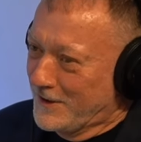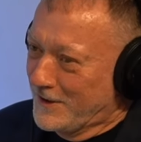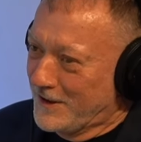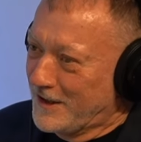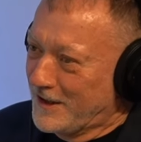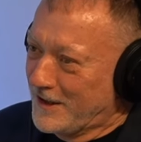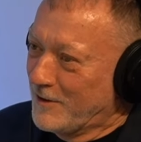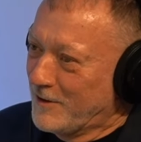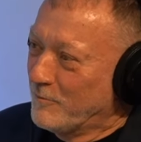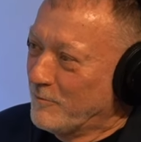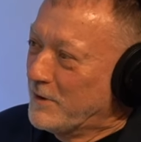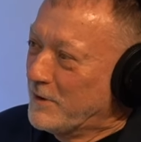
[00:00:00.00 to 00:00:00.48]

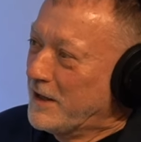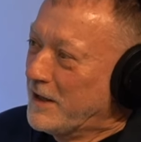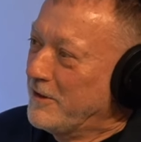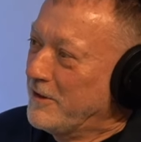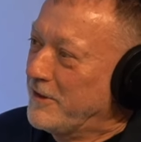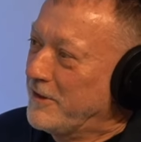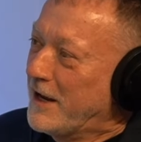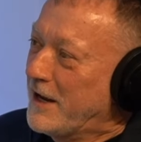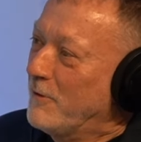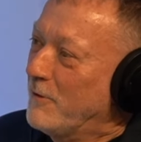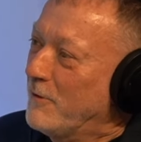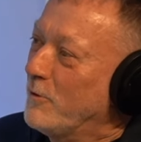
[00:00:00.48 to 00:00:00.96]
um,
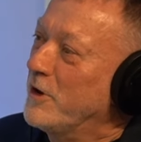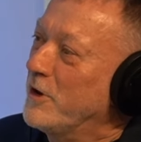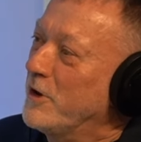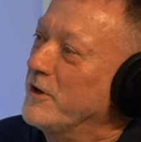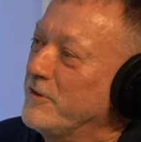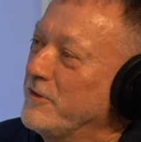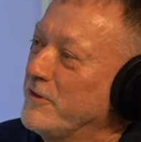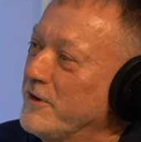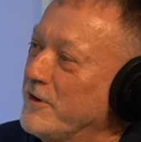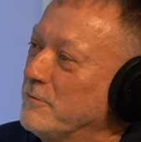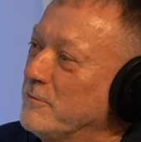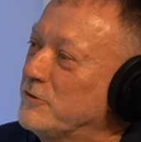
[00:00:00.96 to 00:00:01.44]
that
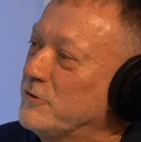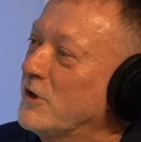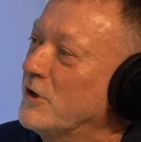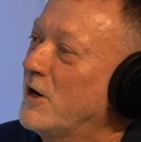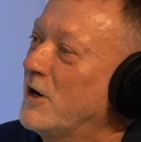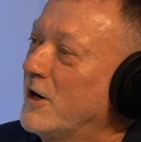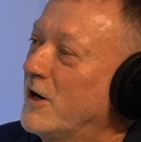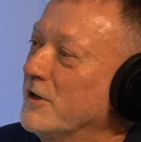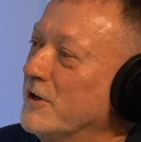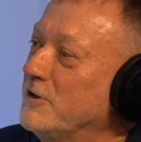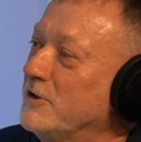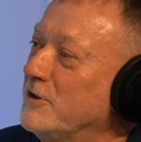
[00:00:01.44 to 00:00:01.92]
wanted them
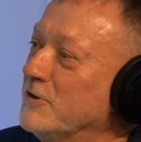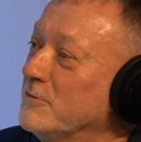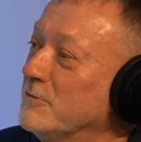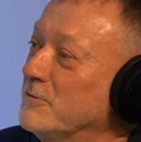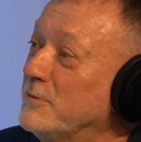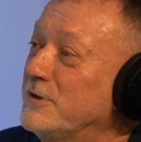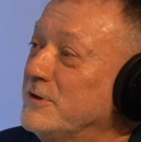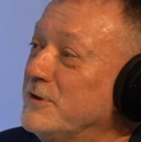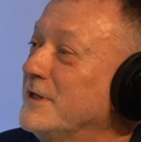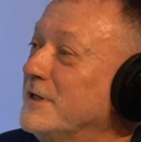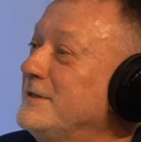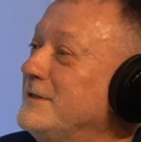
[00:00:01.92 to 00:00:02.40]
to
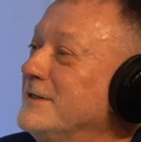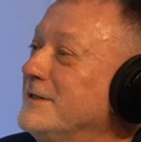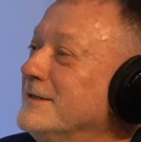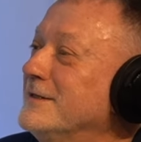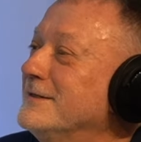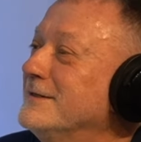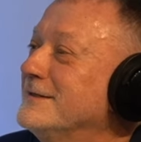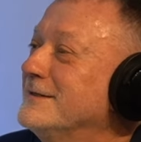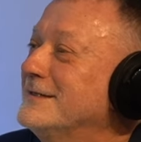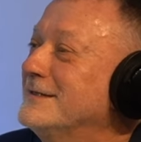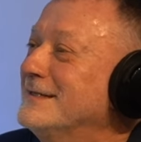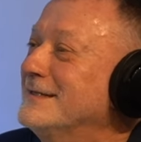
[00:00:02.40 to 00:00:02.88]
argue, but they
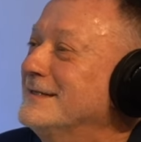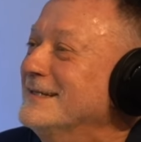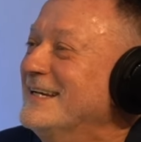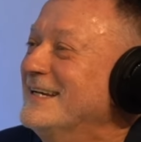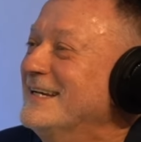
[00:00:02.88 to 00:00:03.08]
didn't.